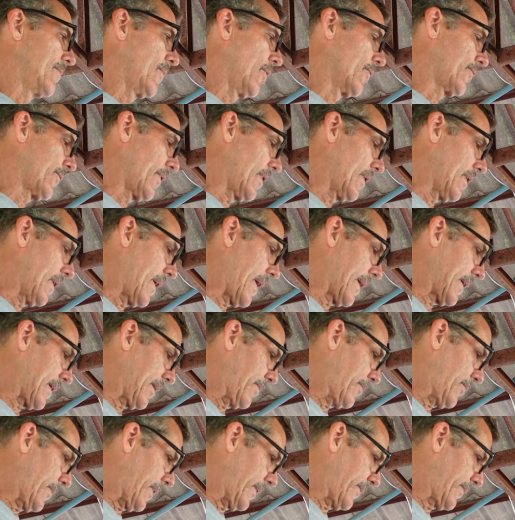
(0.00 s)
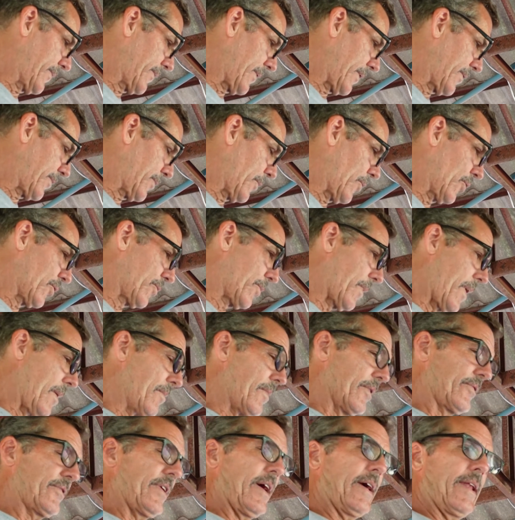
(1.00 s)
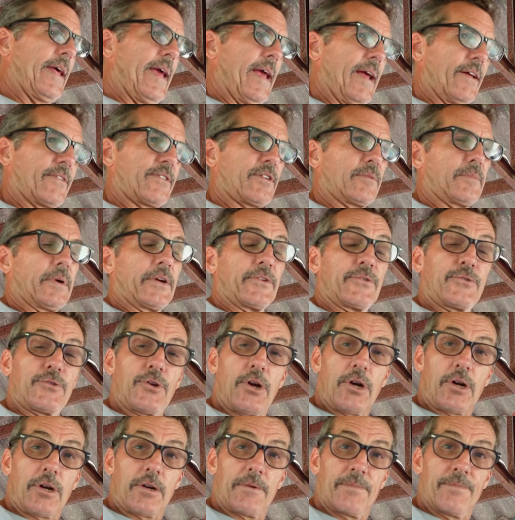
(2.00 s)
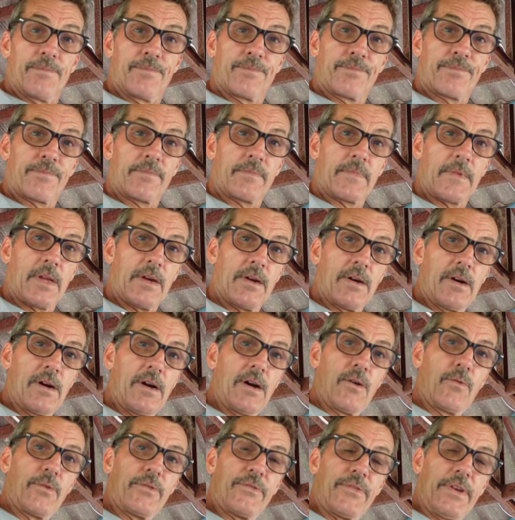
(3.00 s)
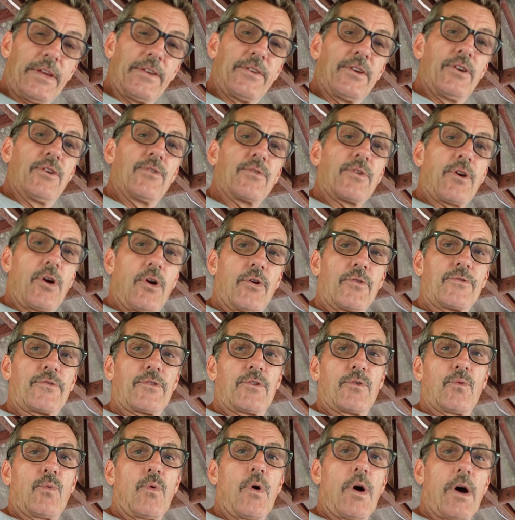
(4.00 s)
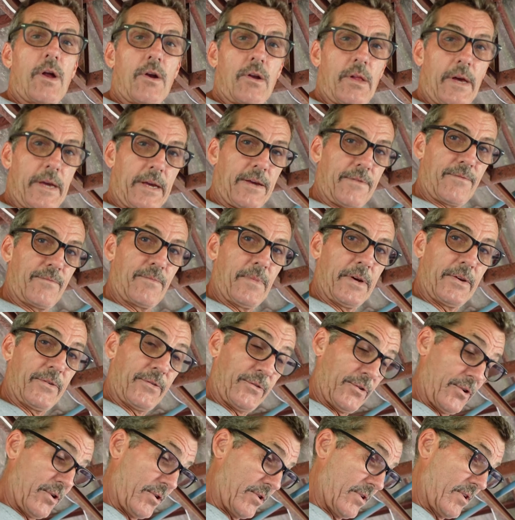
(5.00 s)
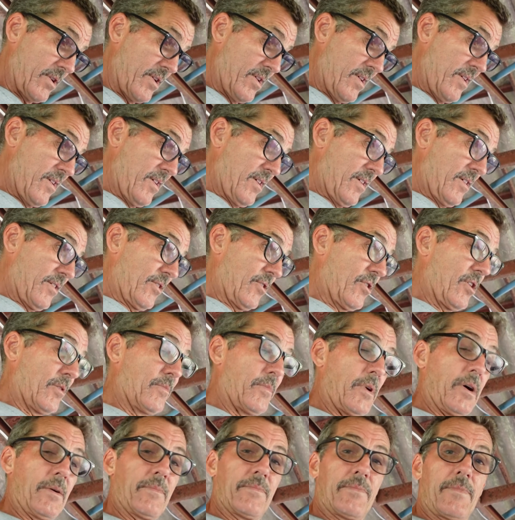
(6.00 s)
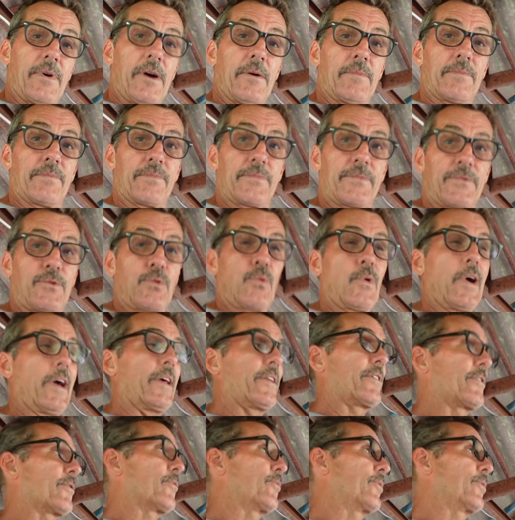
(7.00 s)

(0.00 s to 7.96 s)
most unlikely places, I suppose, but I must have had ants on my shirt, which they do go to the water, like my shirt. I'm sweating or